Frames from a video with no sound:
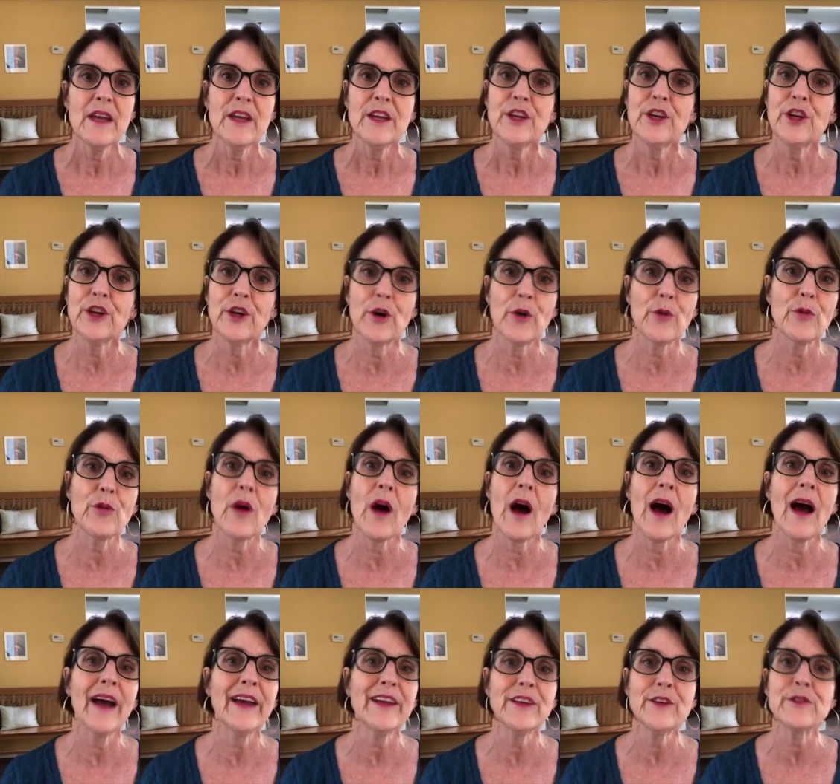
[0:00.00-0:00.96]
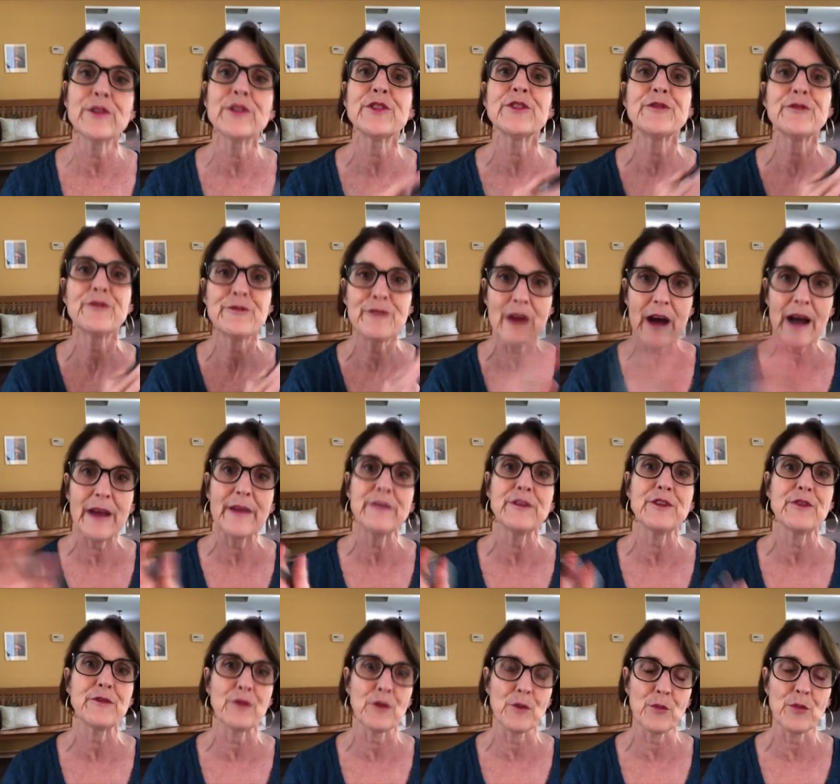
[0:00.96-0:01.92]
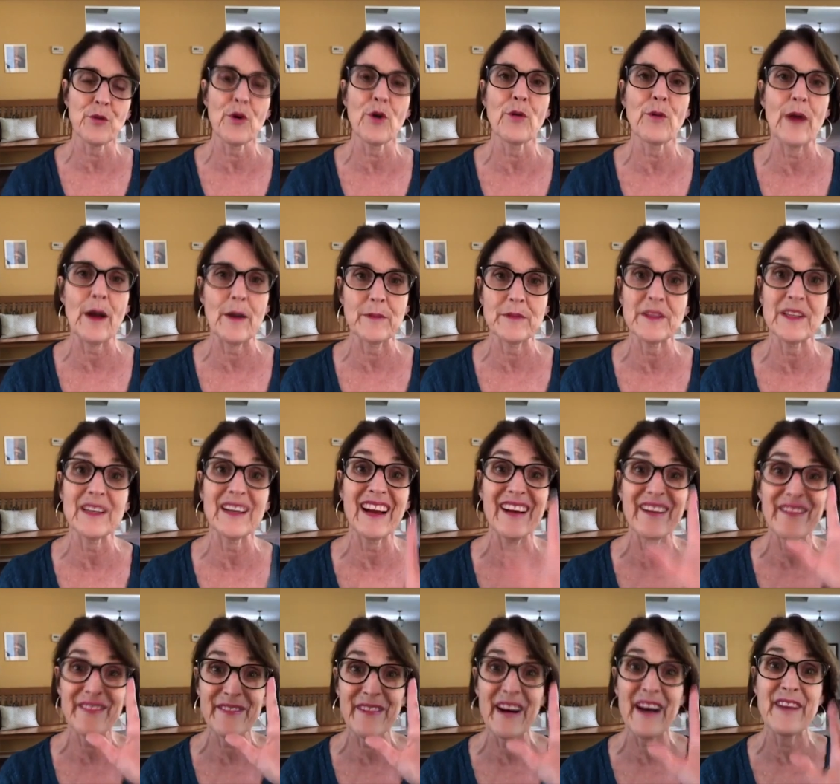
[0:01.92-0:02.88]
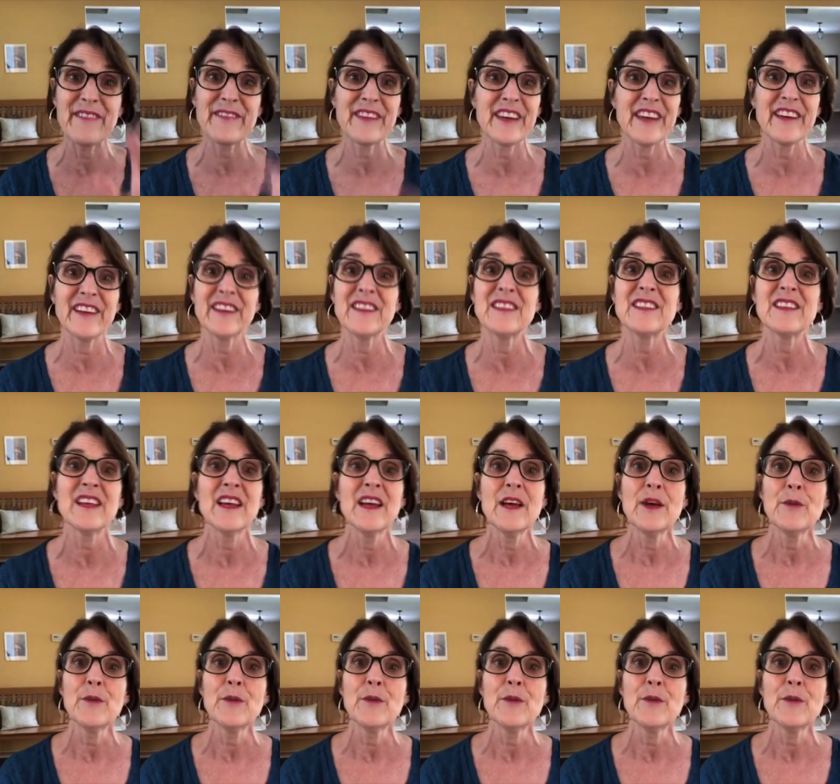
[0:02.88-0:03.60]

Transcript: you know, I used 5 different programs and I have 5 kids